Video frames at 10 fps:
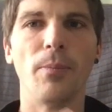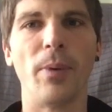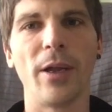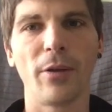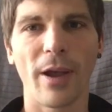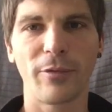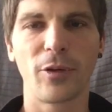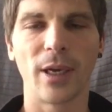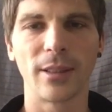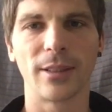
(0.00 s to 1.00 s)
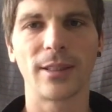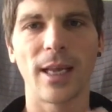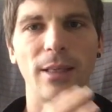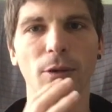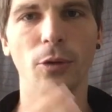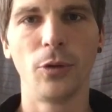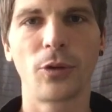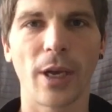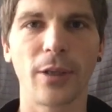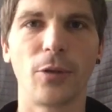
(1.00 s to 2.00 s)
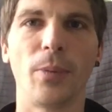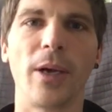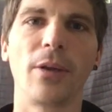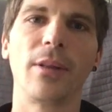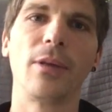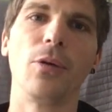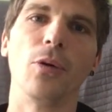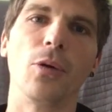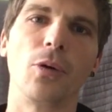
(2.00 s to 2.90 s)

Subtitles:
But you have to understand who's going to buy your